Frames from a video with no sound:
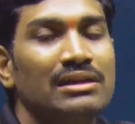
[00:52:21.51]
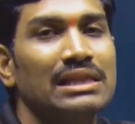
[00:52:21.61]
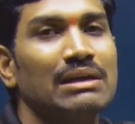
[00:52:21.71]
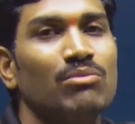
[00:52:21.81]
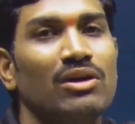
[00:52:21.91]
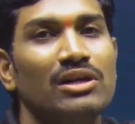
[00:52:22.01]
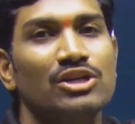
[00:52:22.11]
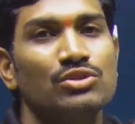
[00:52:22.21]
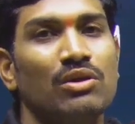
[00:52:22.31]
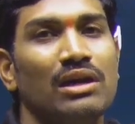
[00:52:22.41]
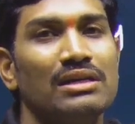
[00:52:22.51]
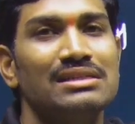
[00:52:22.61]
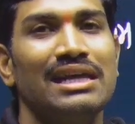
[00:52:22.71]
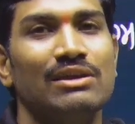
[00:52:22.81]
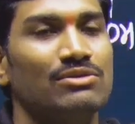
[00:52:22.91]
that bond is called as
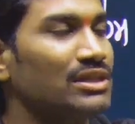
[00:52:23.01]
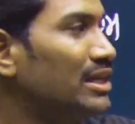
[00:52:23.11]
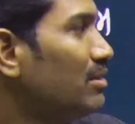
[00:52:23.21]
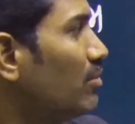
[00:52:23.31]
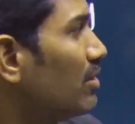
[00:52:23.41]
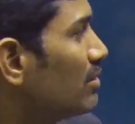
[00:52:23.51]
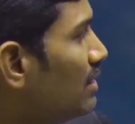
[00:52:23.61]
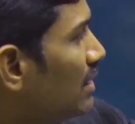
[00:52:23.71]
glycosidic bond.